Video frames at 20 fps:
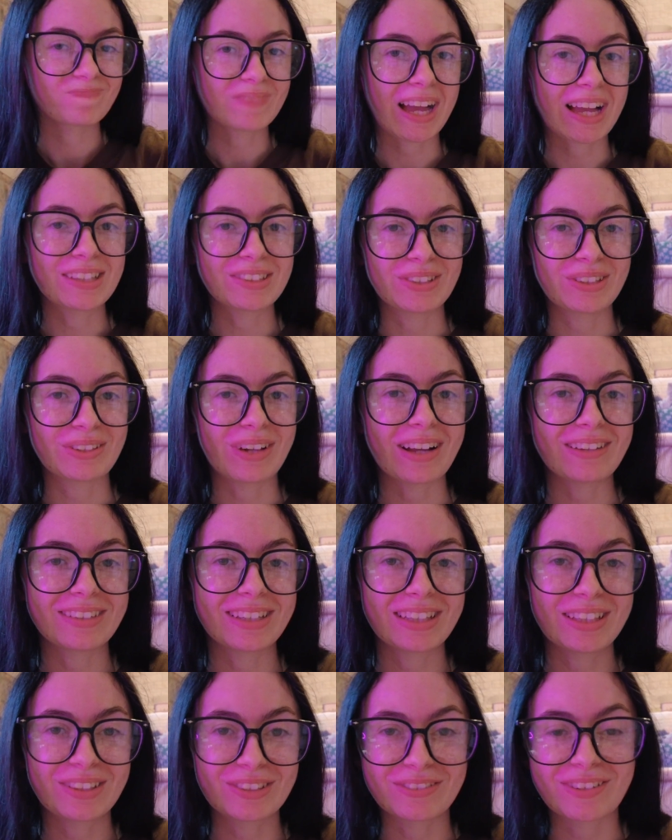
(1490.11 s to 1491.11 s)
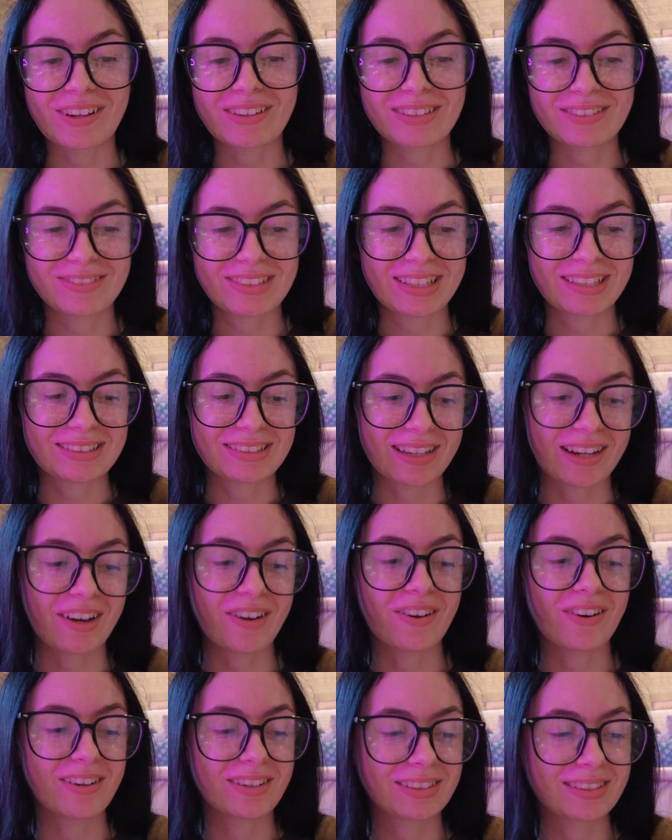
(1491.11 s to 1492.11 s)
I really love how they've turned
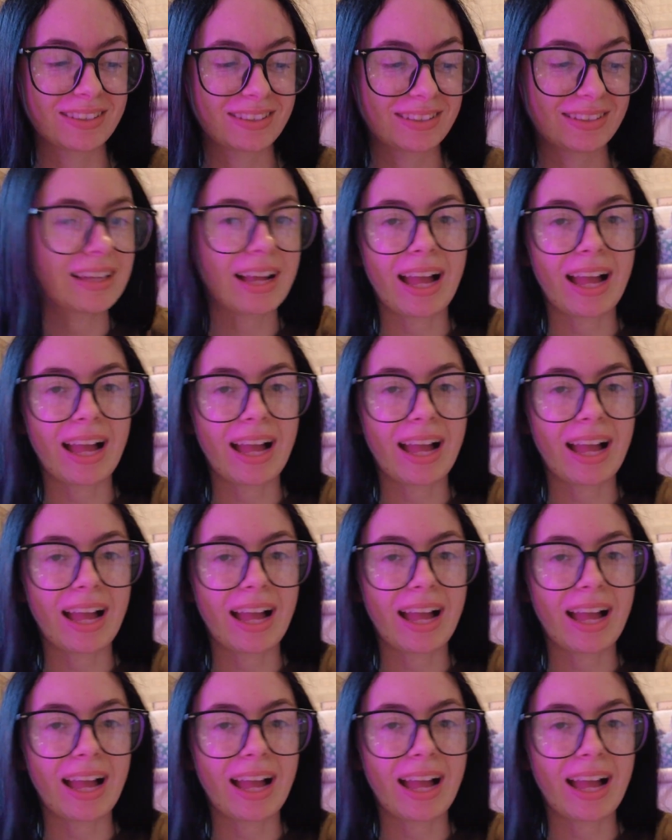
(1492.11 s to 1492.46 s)
out.